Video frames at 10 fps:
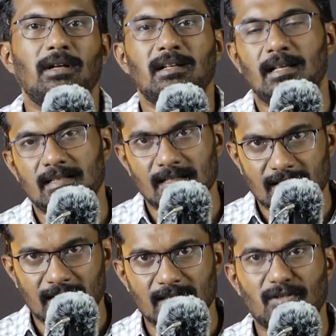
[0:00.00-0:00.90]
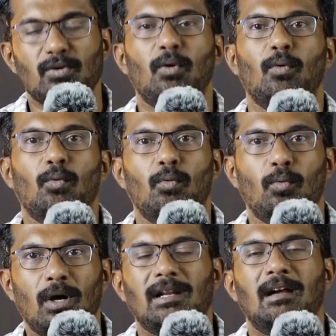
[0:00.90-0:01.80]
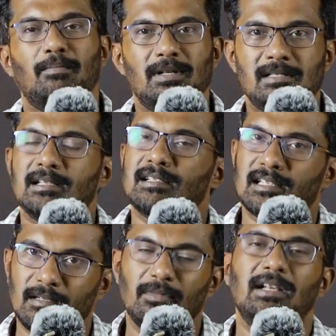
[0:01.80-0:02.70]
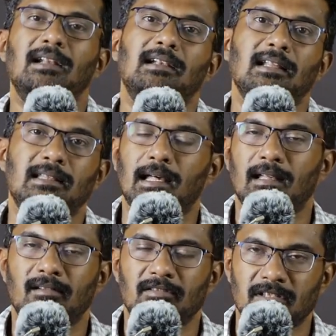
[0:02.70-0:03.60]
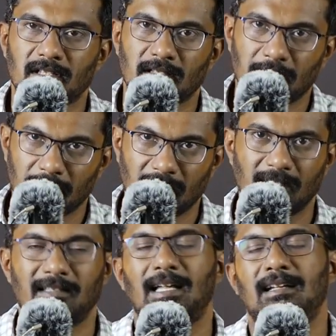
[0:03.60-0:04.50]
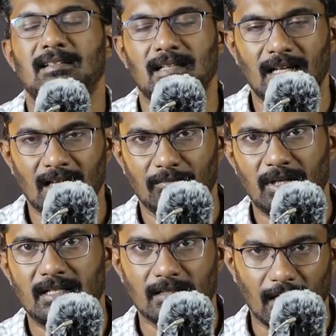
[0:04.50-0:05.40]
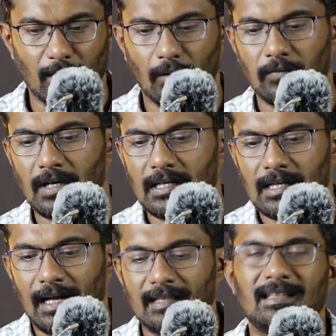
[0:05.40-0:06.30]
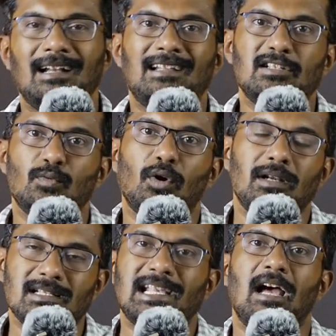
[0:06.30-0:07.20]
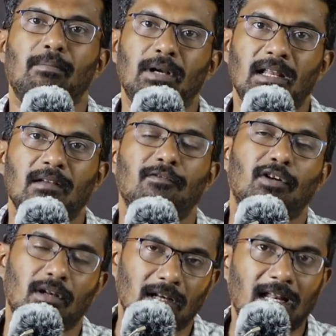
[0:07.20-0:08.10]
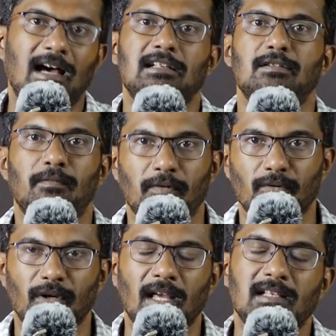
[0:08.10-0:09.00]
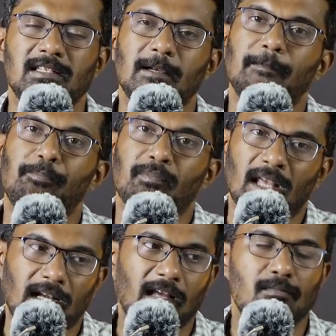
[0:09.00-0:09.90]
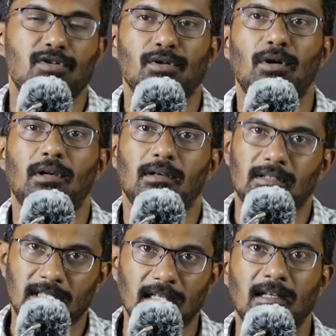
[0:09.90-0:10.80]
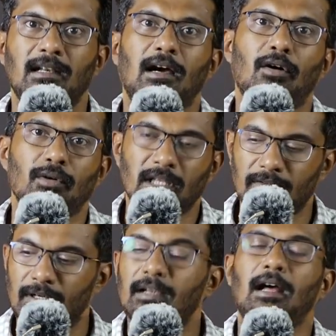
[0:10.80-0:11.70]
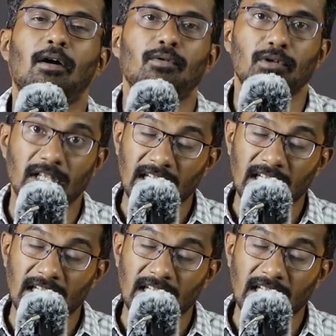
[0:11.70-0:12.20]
existence. So what happens is immediately there is a big sell-off, and that is what is happening for last few days. And I am sure till now, even now,